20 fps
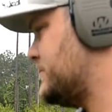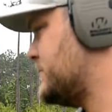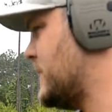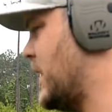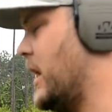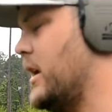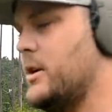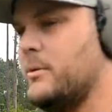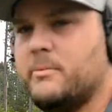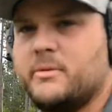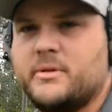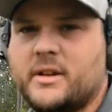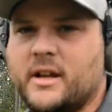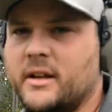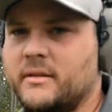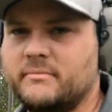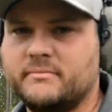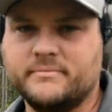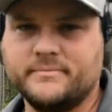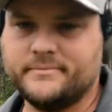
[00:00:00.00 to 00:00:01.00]

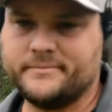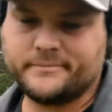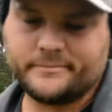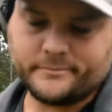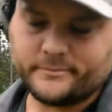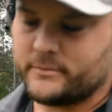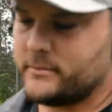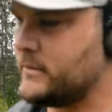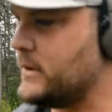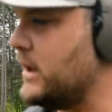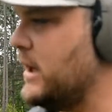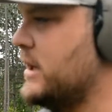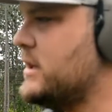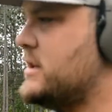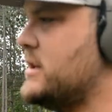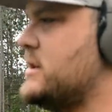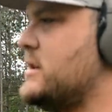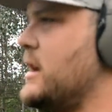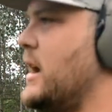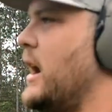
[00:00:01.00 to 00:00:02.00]
100%. It's
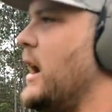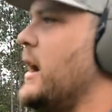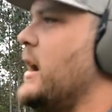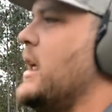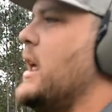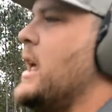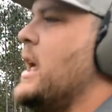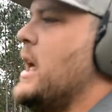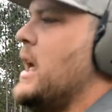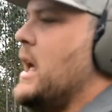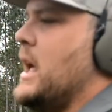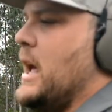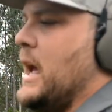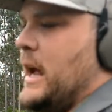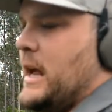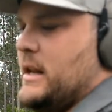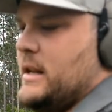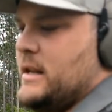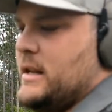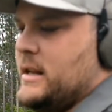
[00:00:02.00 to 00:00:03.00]
just not.
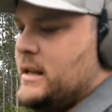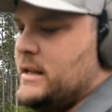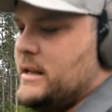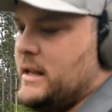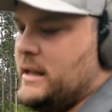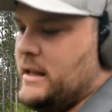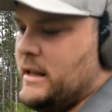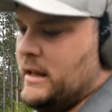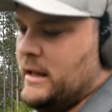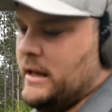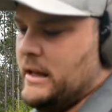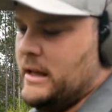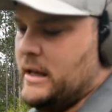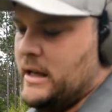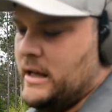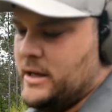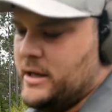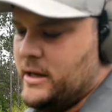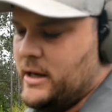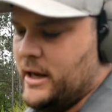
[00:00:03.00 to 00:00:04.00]
And did the
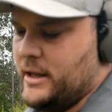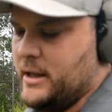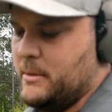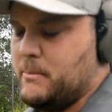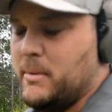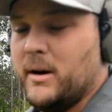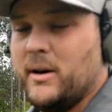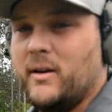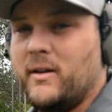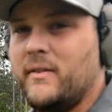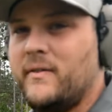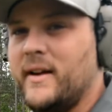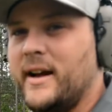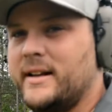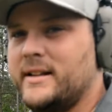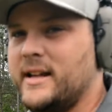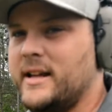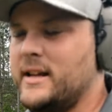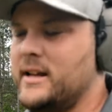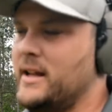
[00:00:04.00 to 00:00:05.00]
cutting the barrel
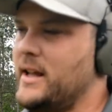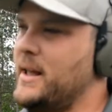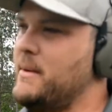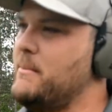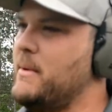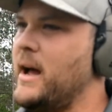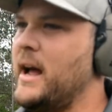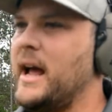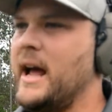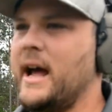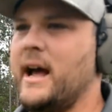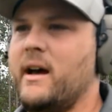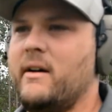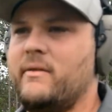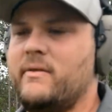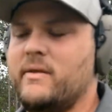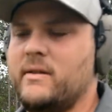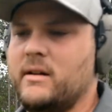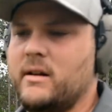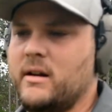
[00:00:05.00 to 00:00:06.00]
affect it? It might
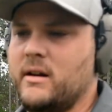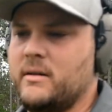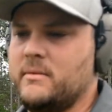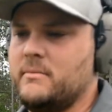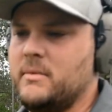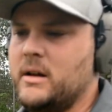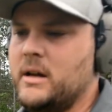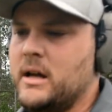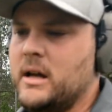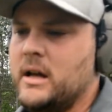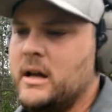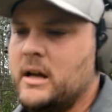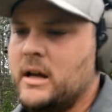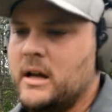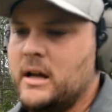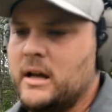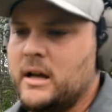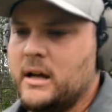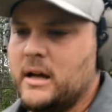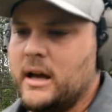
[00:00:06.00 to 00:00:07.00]
have.
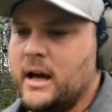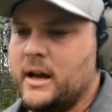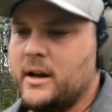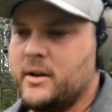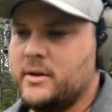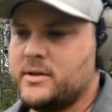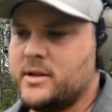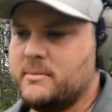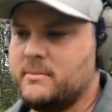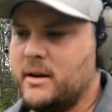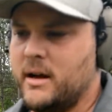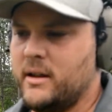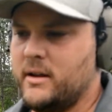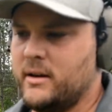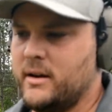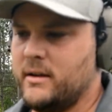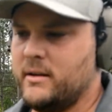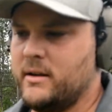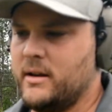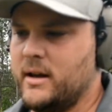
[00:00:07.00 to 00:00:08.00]
I know some
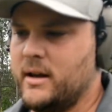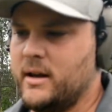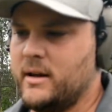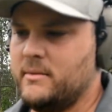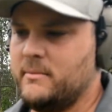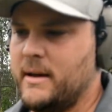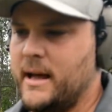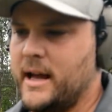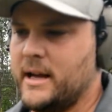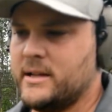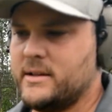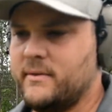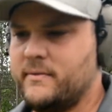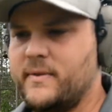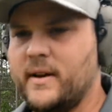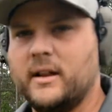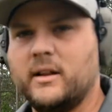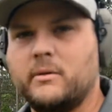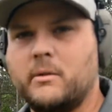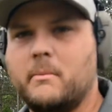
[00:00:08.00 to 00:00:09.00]
other mags that
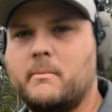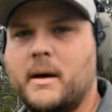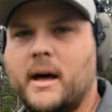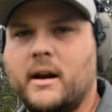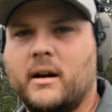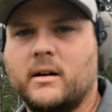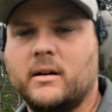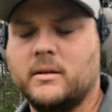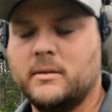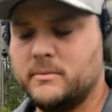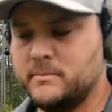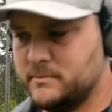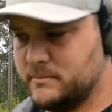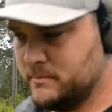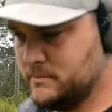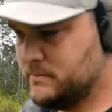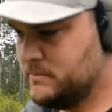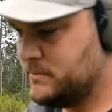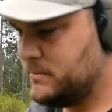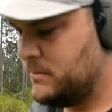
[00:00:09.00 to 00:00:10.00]
fit a little bit better,
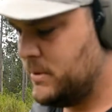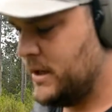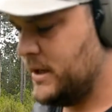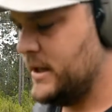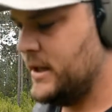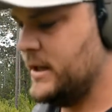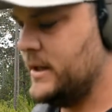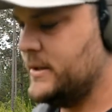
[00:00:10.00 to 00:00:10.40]
but